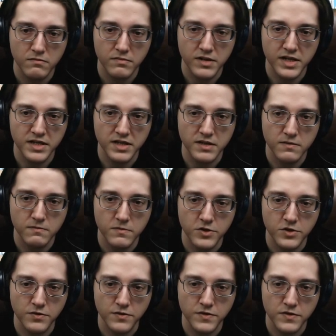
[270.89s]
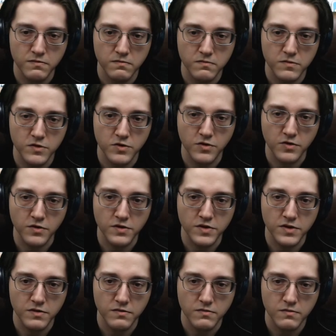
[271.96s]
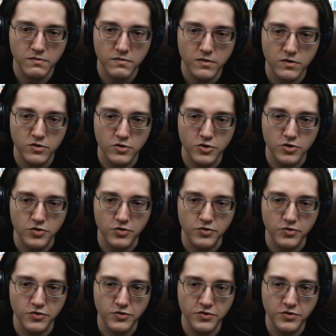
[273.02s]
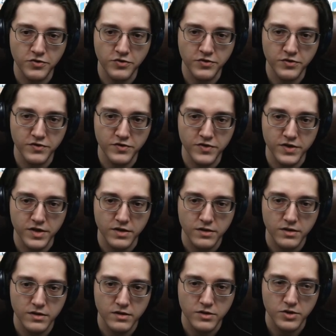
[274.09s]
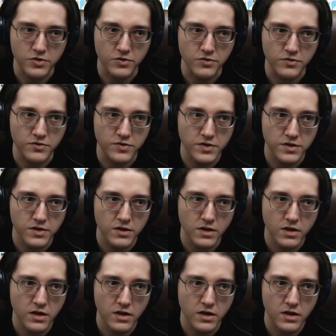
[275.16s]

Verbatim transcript: Please, shoes, shoes, shoes, shoes.